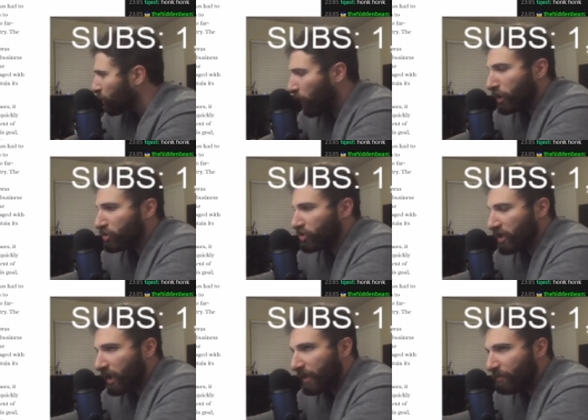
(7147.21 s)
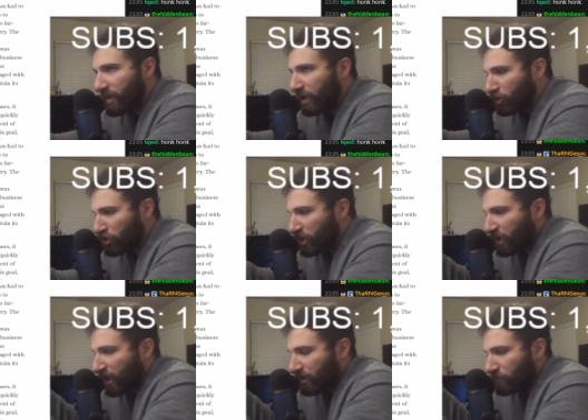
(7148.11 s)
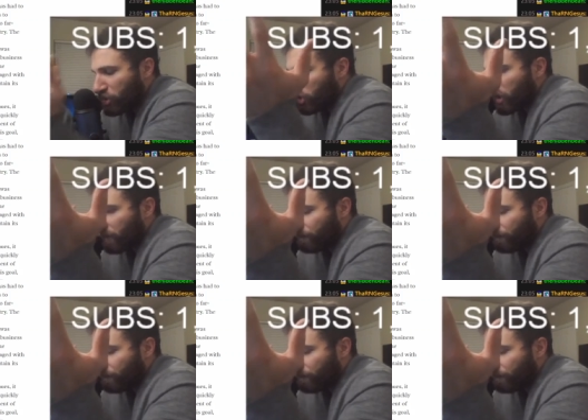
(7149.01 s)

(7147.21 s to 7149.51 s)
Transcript: What you're just gonna you're just gonna like you're just gonna